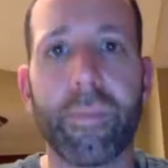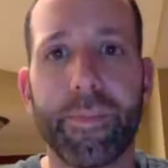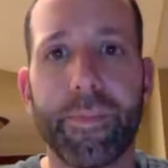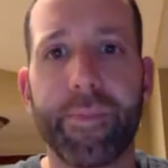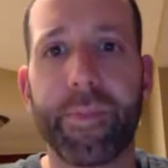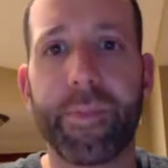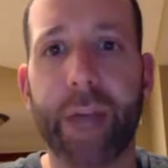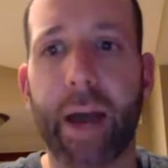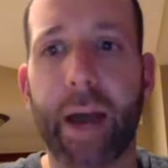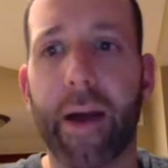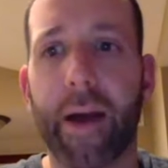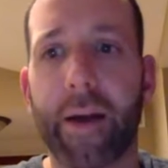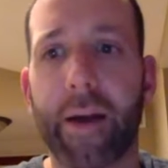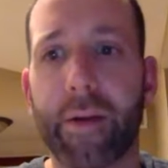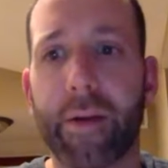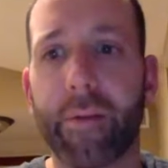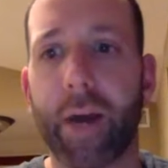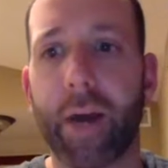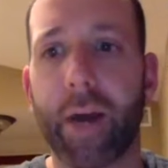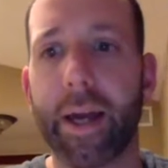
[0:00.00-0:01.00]
Yeah,
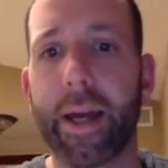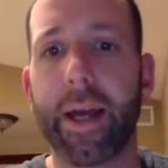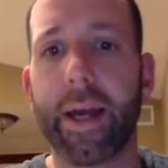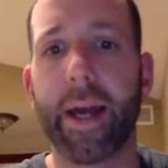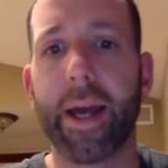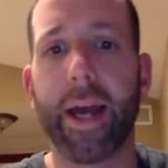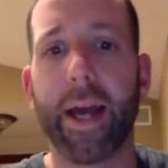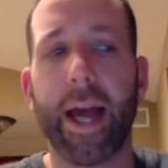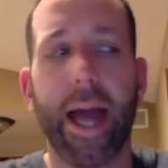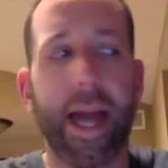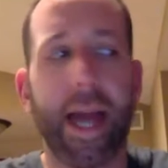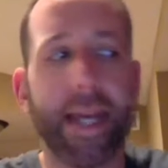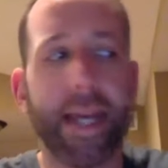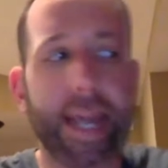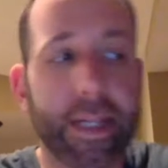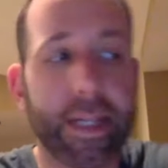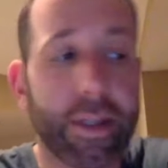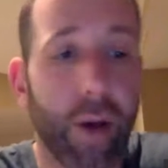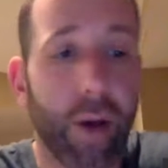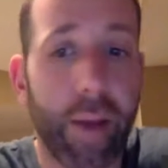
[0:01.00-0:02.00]
right?
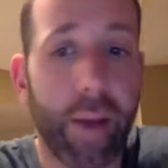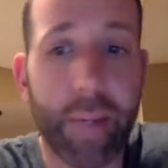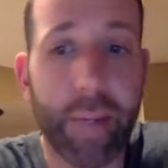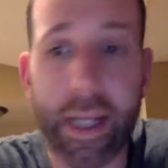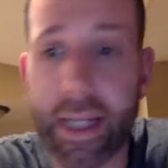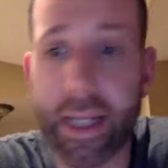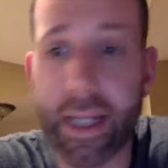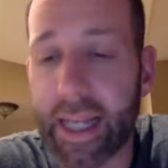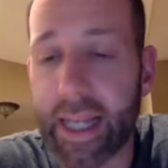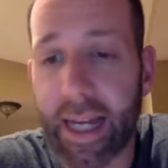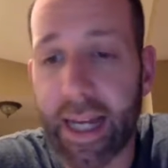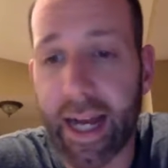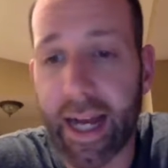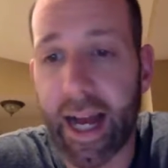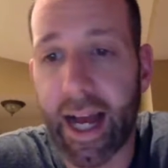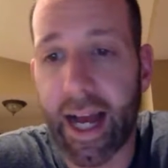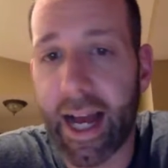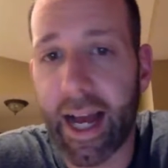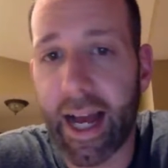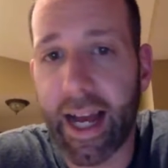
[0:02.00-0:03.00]
Yeah, so, I mean,
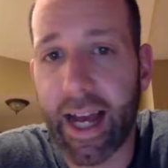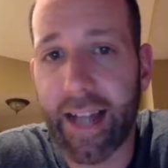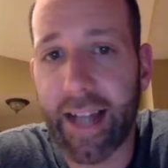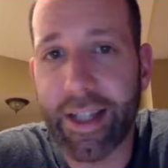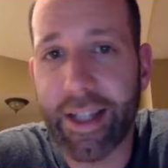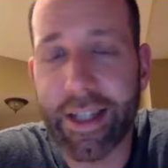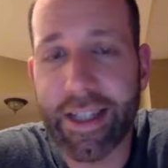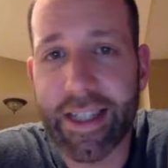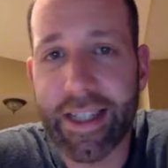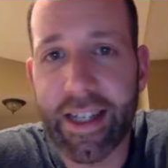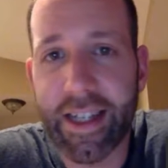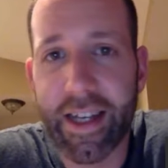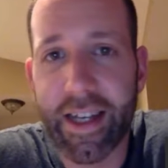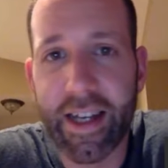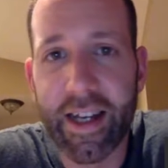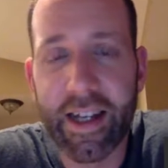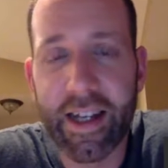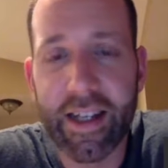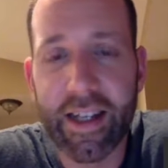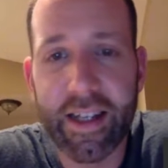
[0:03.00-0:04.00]
I just
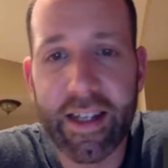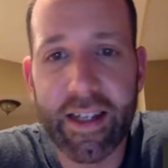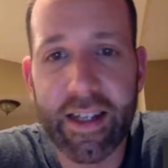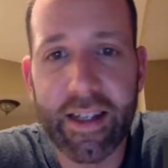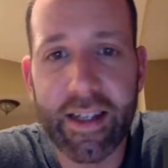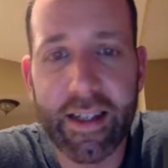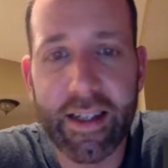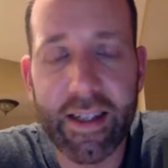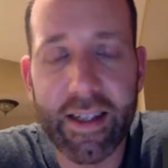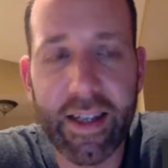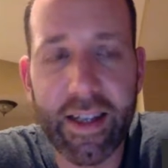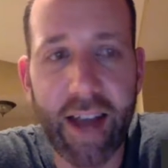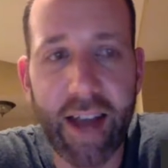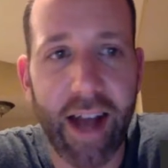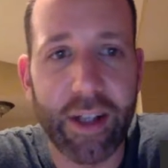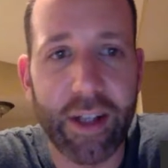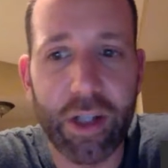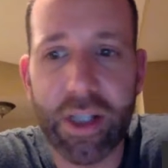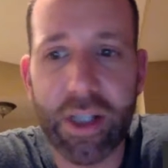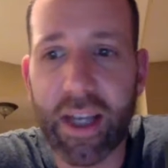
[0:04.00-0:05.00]

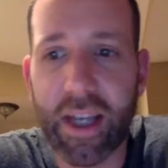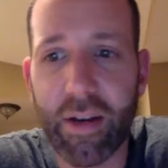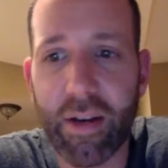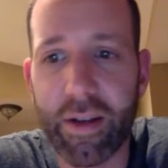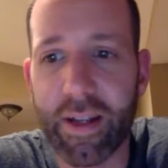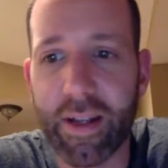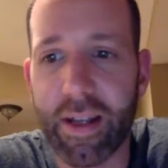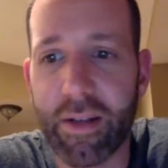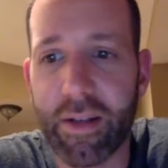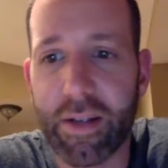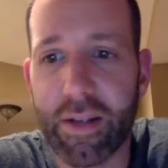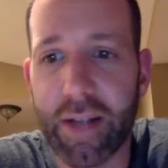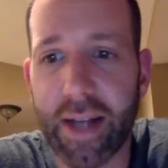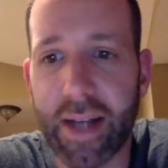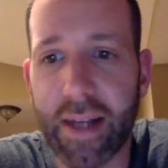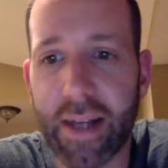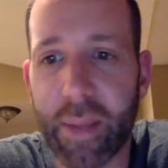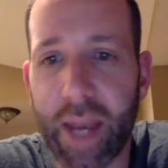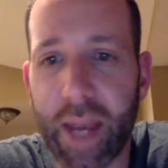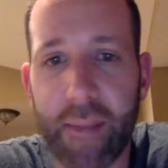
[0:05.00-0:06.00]
hearing that you
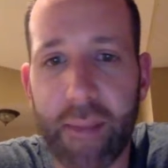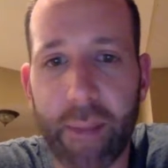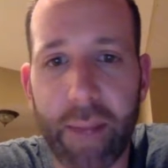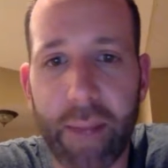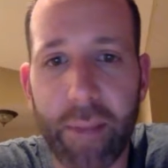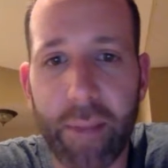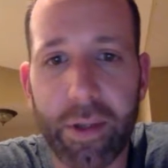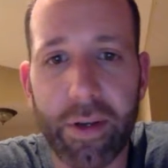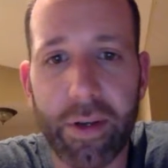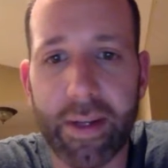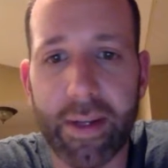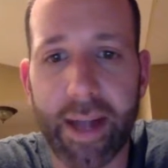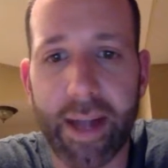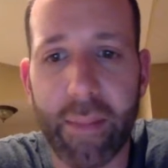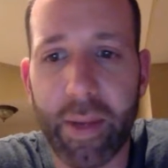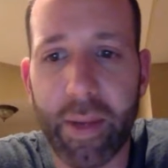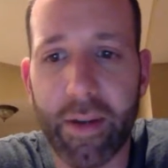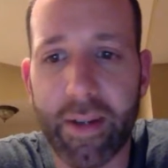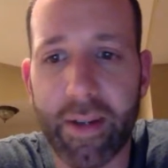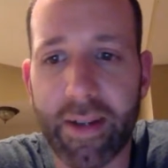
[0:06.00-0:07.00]
signed up 8 people during that
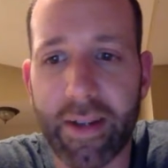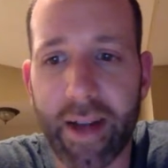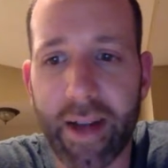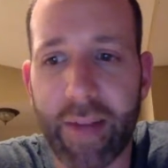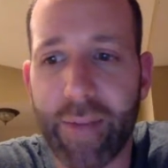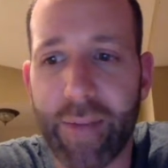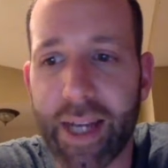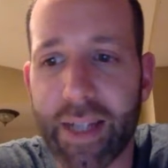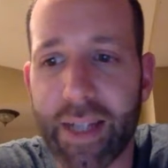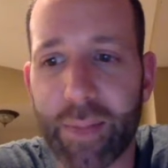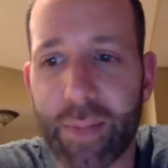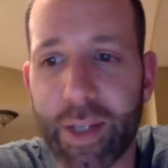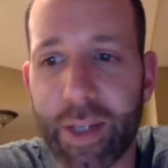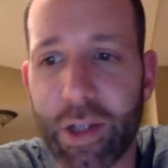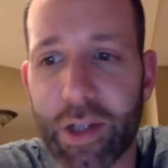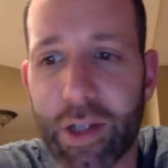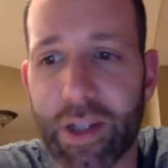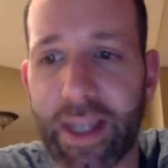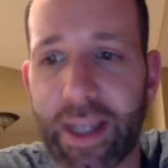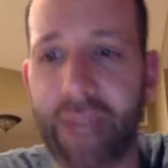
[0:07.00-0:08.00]
period of time makes me
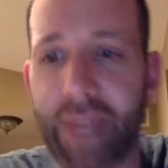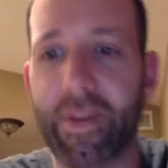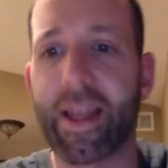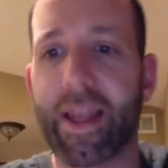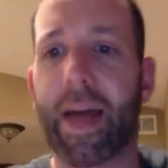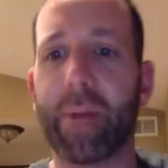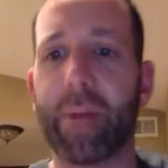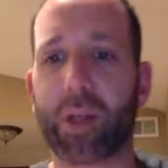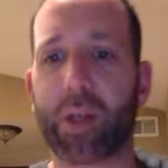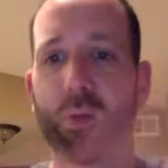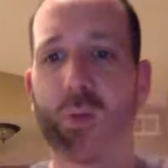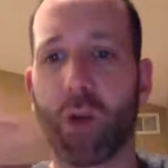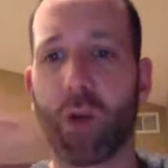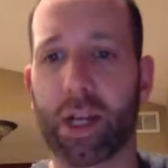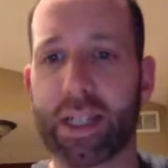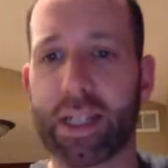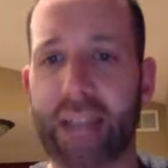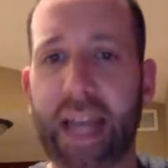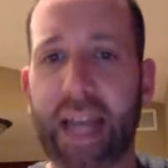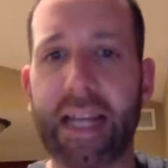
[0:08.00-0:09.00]
just even that much more
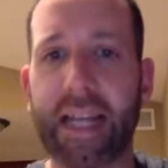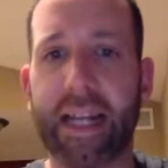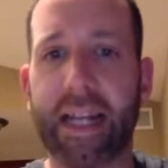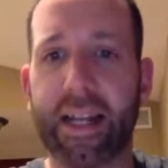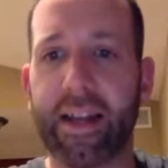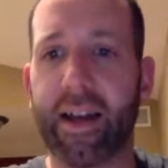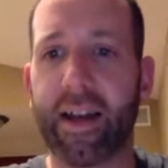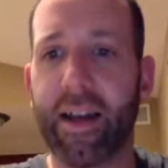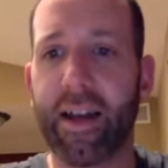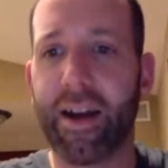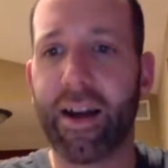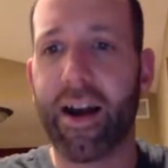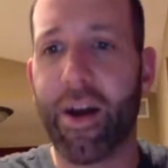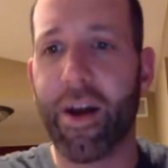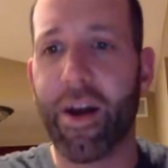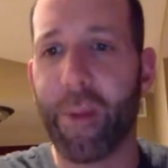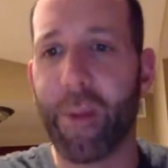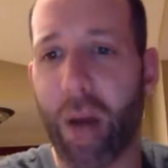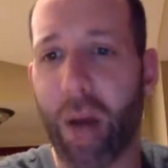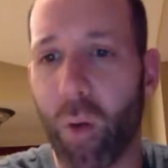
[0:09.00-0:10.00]
excited
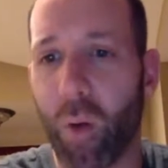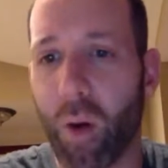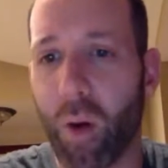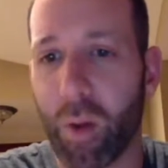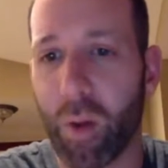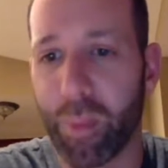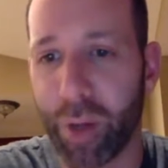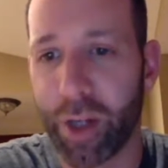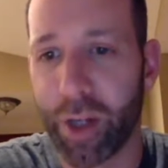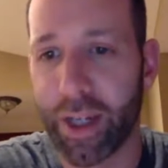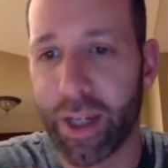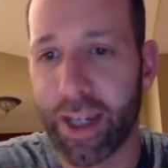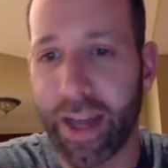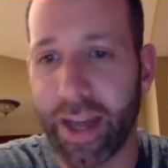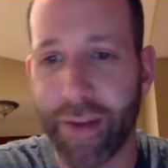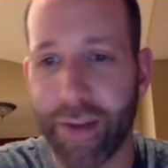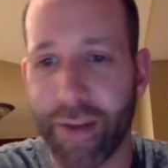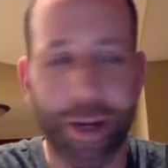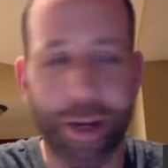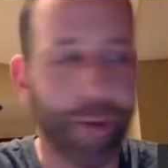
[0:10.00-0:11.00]
about what we're putting
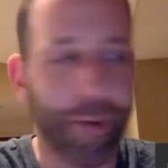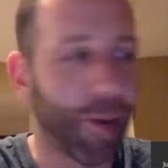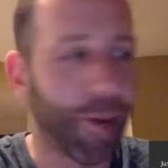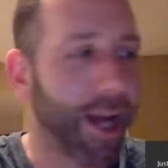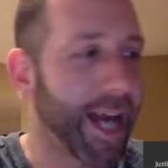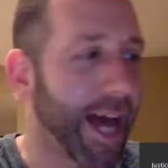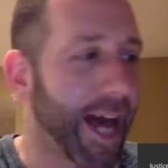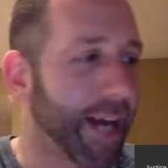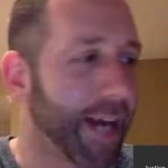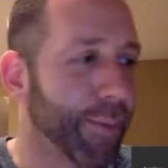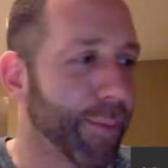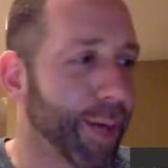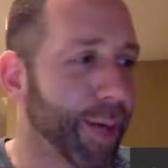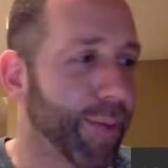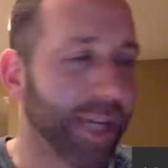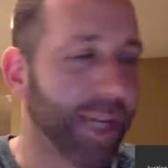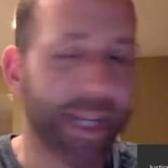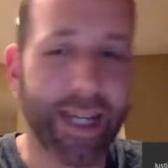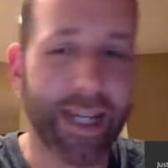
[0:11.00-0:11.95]
together here, right, Adam? I mean...